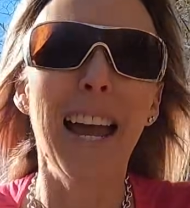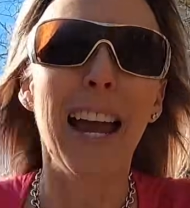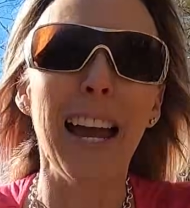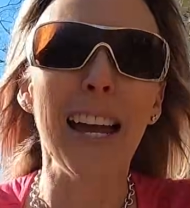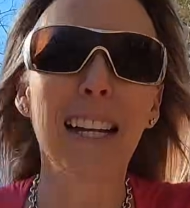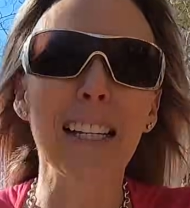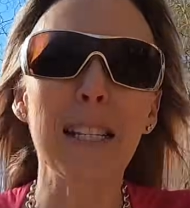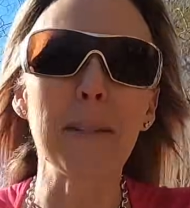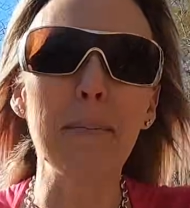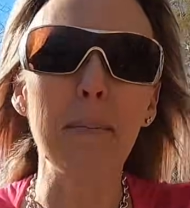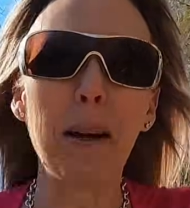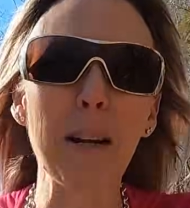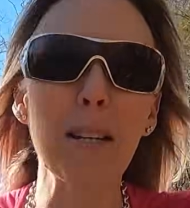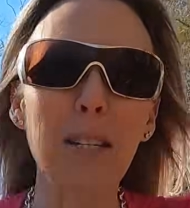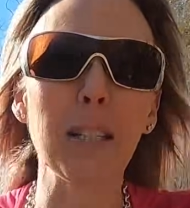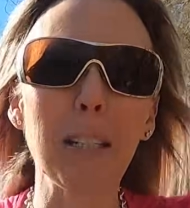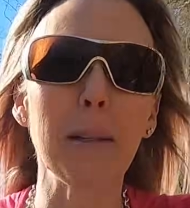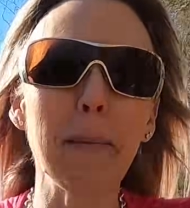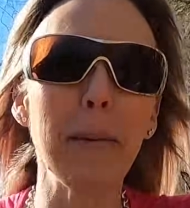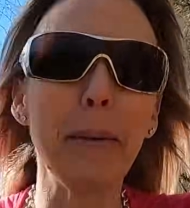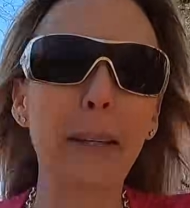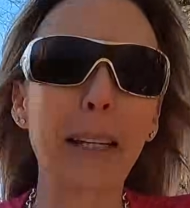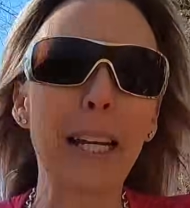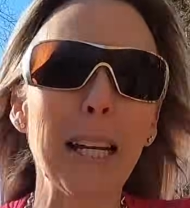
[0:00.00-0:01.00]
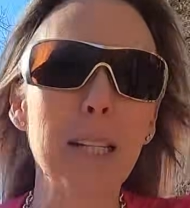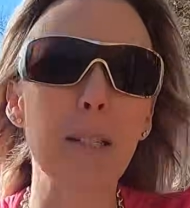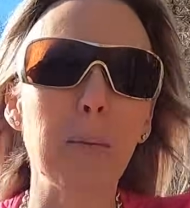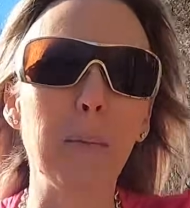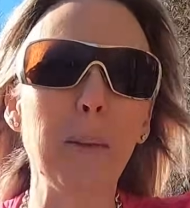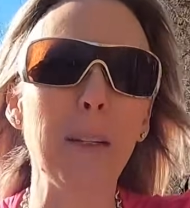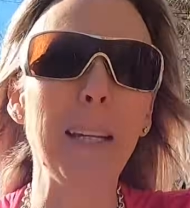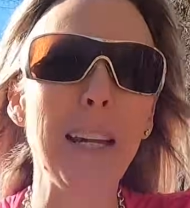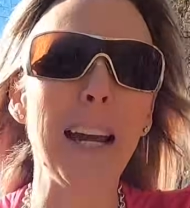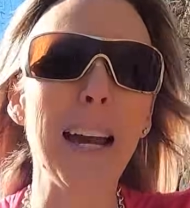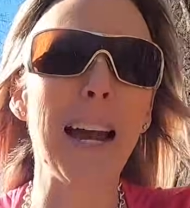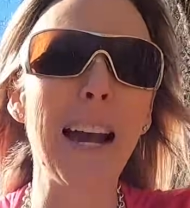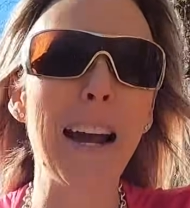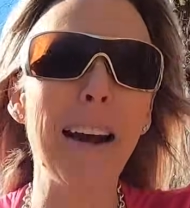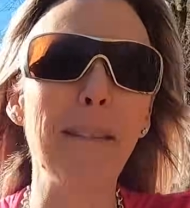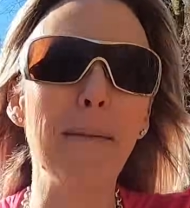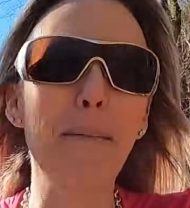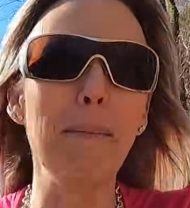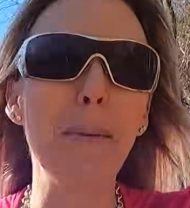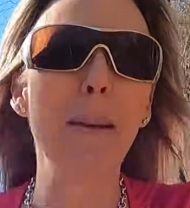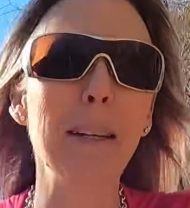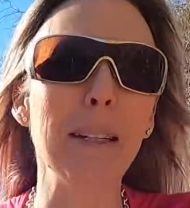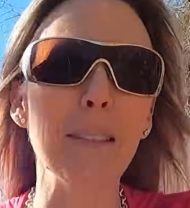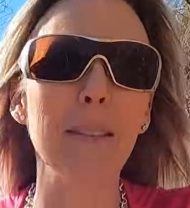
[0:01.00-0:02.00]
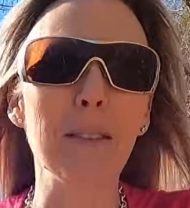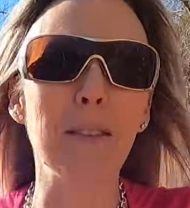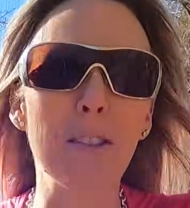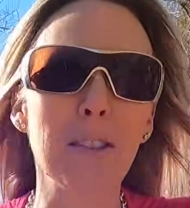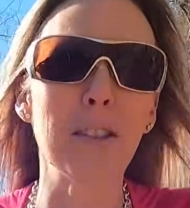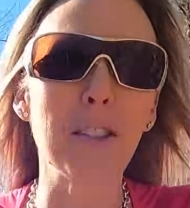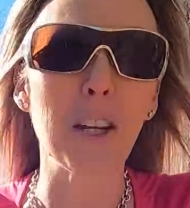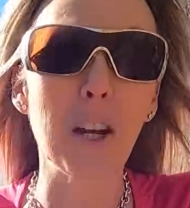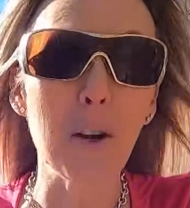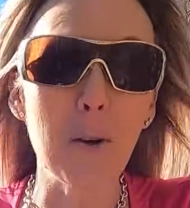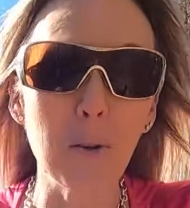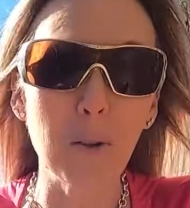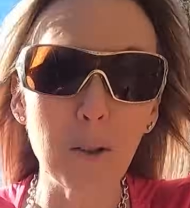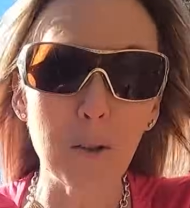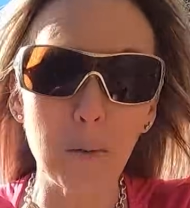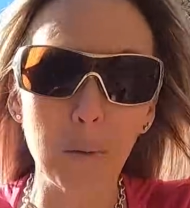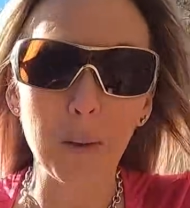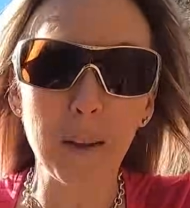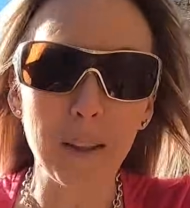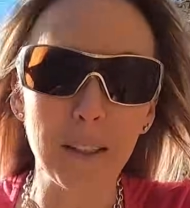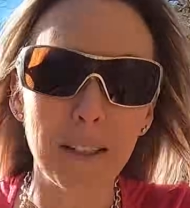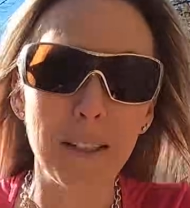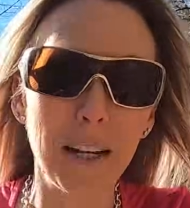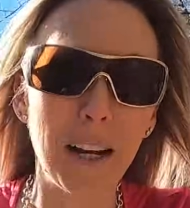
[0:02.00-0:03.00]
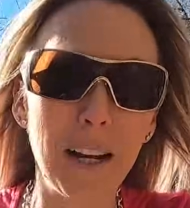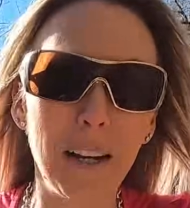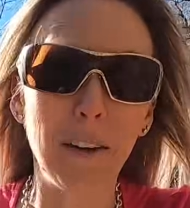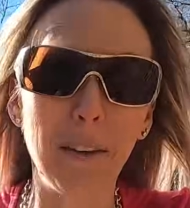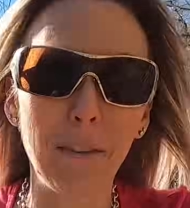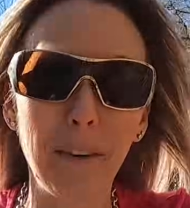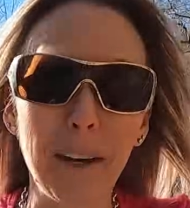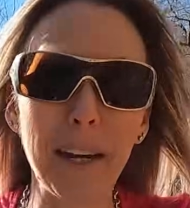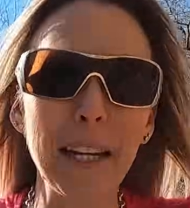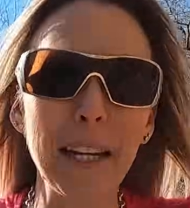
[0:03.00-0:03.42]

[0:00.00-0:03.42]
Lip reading: especially because we have been soaked with a ton of